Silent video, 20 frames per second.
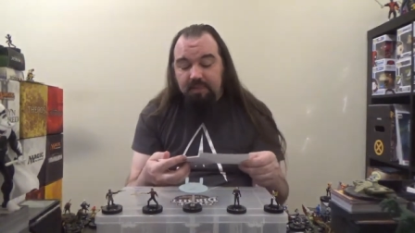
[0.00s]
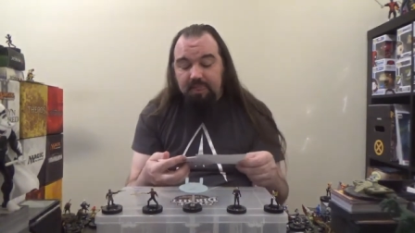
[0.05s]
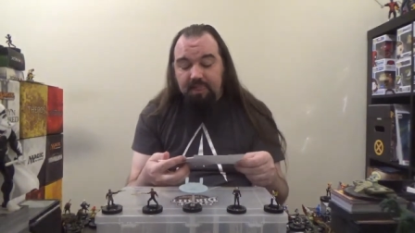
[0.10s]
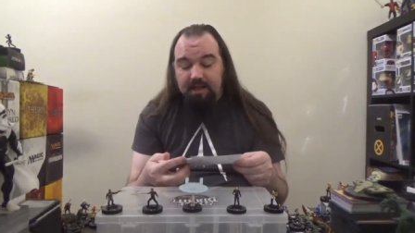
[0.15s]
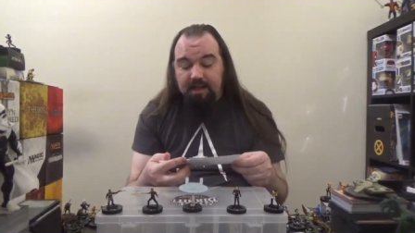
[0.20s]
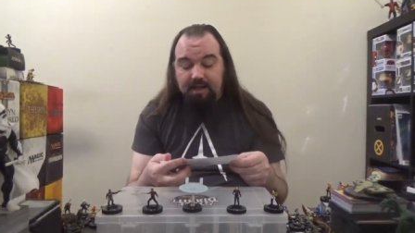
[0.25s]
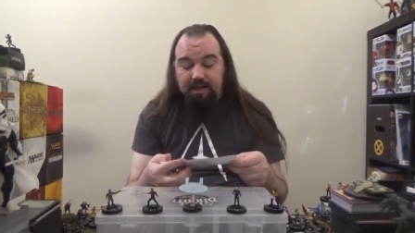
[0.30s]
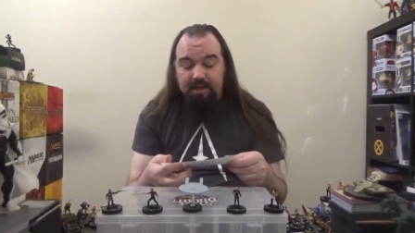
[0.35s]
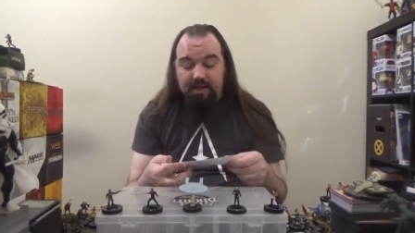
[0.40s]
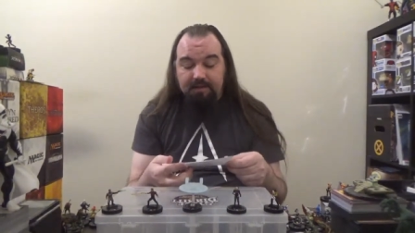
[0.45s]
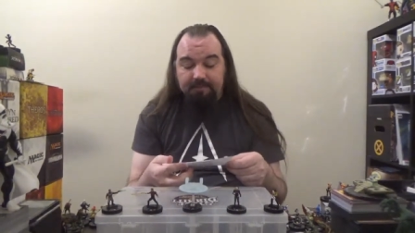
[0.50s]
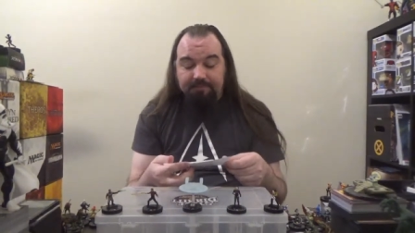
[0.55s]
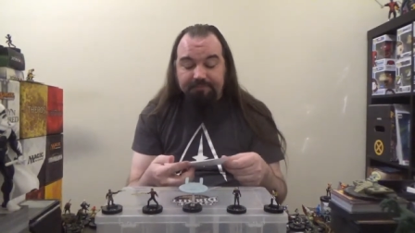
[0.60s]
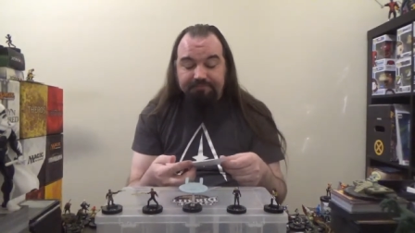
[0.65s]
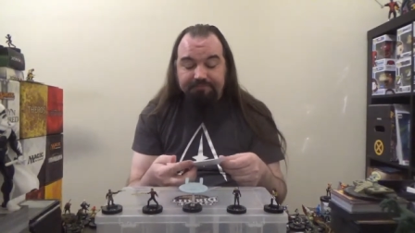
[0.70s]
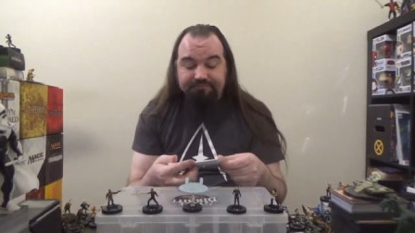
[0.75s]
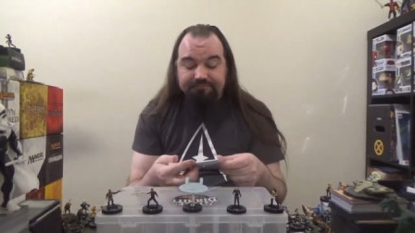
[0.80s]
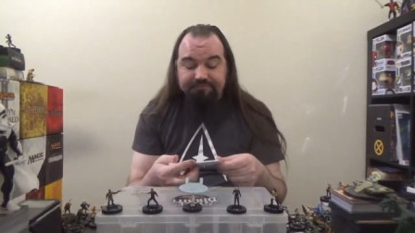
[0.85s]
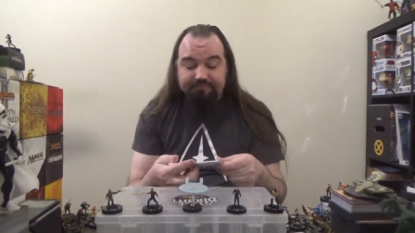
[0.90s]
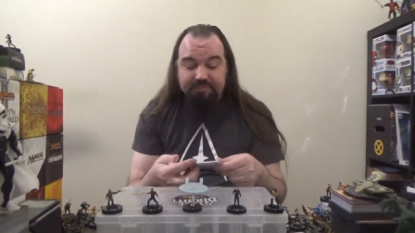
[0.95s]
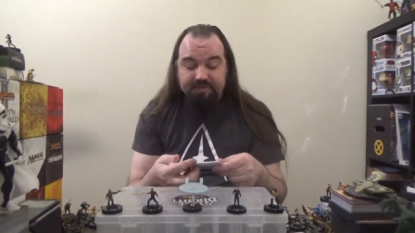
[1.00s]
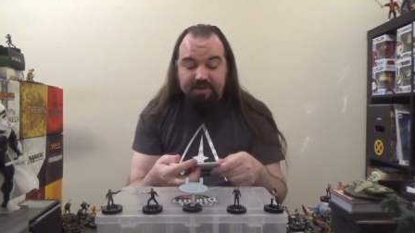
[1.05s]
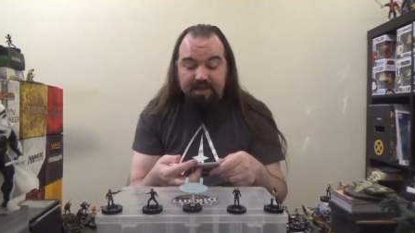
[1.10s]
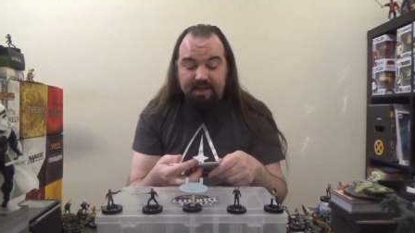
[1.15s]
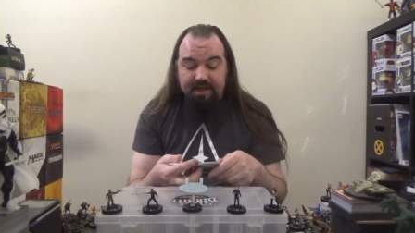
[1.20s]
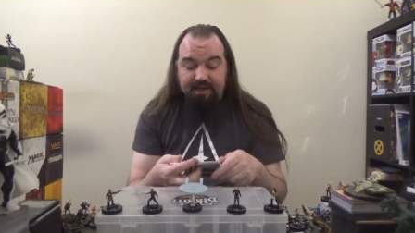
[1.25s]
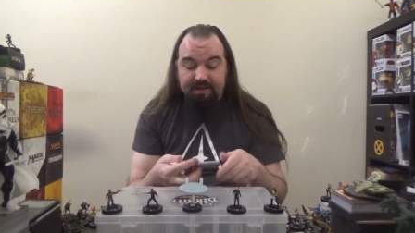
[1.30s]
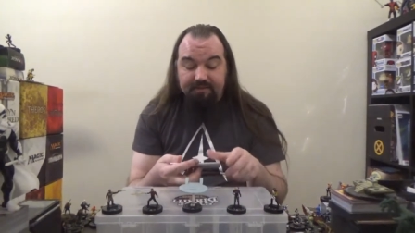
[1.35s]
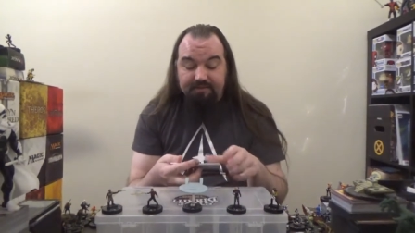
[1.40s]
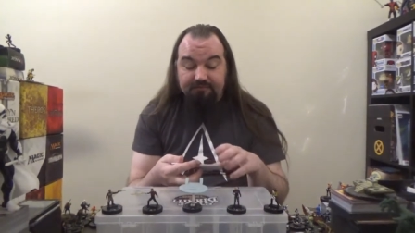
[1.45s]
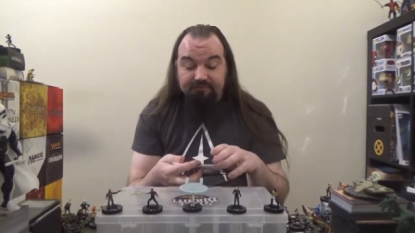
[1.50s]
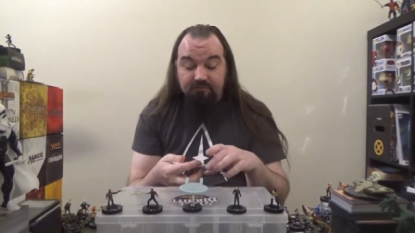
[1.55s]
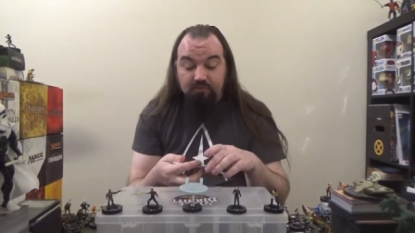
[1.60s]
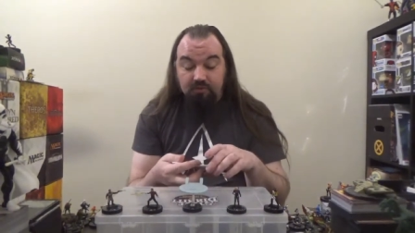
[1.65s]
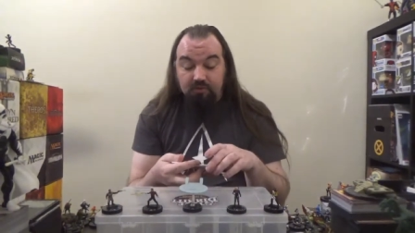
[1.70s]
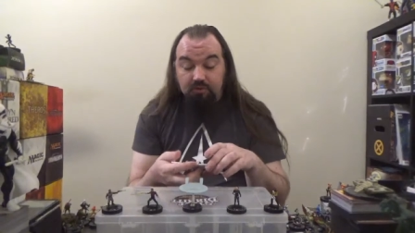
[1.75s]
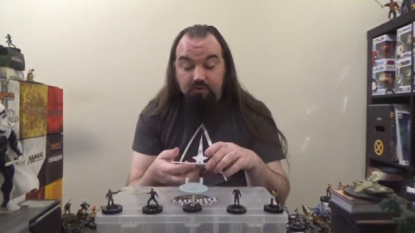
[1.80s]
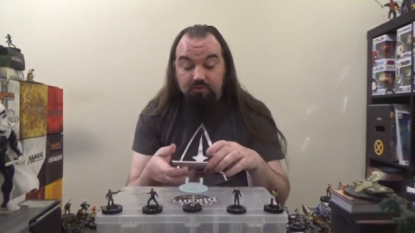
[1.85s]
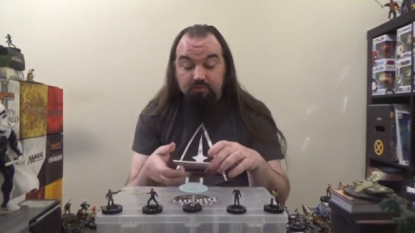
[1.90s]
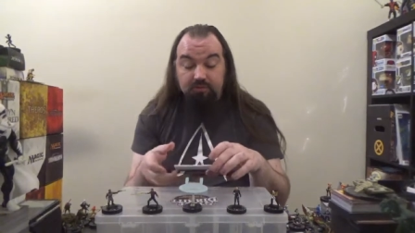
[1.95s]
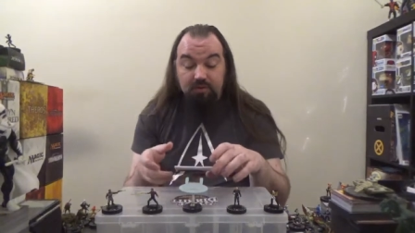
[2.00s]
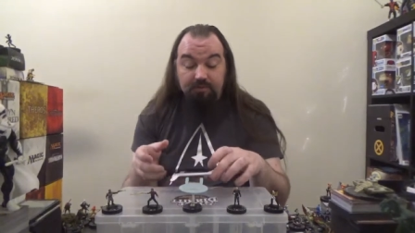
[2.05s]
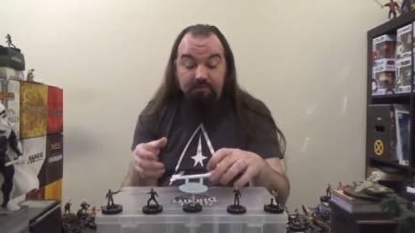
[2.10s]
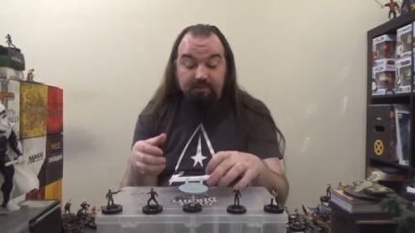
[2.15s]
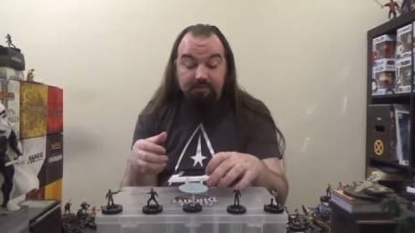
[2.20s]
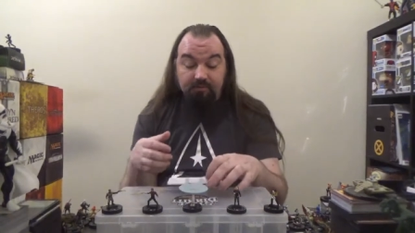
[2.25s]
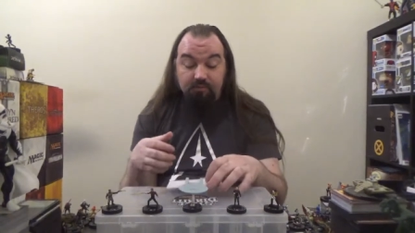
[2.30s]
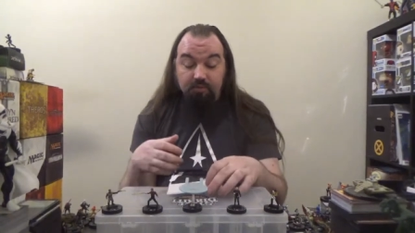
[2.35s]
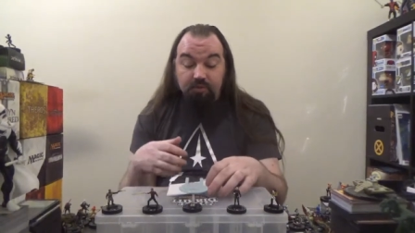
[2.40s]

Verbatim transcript: Um, as for what we